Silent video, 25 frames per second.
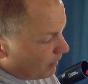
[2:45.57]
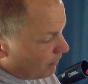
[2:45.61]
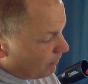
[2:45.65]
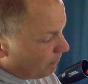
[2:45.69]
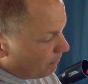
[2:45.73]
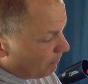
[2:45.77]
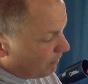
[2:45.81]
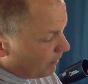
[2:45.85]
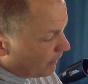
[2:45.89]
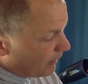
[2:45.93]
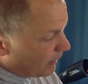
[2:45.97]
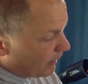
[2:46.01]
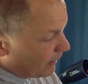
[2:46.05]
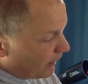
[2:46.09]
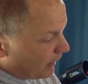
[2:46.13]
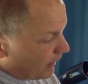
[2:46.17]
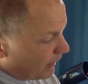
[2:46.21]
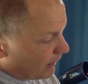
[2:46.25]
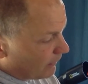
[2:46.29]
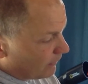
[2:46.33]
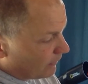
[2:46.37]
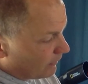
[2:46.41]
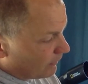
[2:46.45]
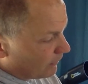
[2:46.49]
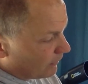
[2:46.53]
But
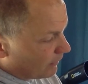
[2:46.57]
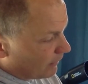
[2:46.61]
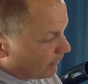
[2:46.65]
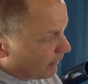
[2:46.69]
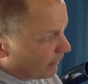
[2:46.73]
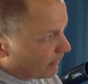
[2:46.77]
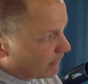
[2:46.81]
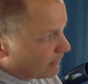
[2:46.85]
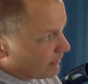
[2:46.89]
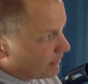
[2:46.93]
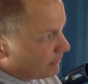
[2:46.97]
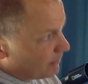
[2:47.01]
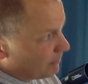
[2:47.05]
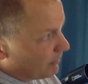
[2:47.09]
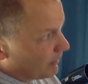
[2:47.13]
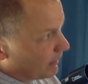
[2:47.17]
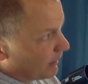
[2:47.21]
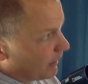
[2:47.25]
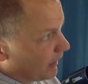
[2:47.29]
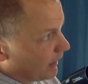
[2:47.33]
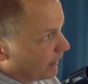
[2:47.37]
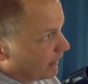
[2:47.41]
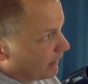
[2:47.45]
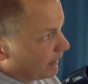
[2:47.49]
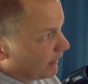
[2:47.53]
that's the big
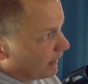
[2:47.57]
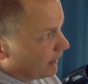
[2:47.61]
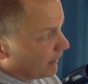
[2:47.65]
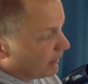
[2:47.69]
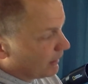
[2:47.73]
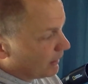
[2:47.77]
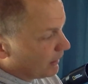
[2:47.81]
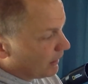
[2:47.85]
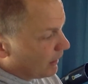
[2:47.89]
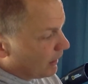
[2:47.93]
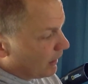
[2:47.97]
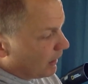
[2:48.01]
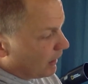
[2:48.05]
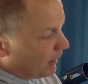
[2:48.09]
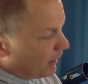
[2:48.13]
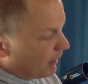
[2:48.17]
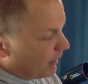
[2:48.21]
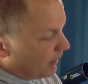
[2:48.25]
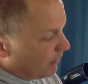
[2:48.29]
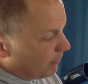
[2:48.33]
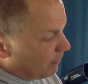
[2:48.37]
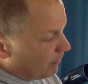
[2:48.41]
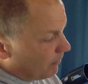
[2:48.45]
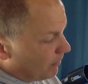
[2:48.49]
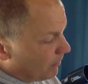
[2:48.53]
idea.
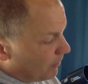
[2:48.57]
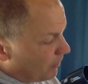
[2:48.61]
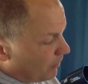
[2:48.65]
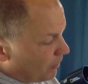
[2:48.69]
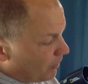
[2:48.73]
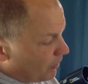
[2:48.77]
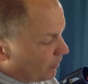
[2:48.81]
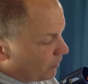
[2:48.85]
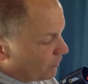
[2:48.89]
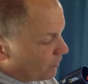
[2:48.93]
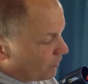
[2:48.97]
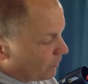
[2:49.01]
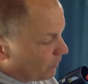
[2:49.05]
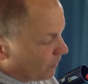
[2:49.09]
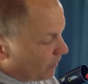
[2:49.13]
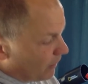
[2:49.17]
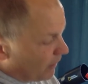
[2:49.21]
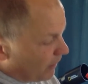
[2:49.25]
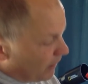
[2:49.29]
So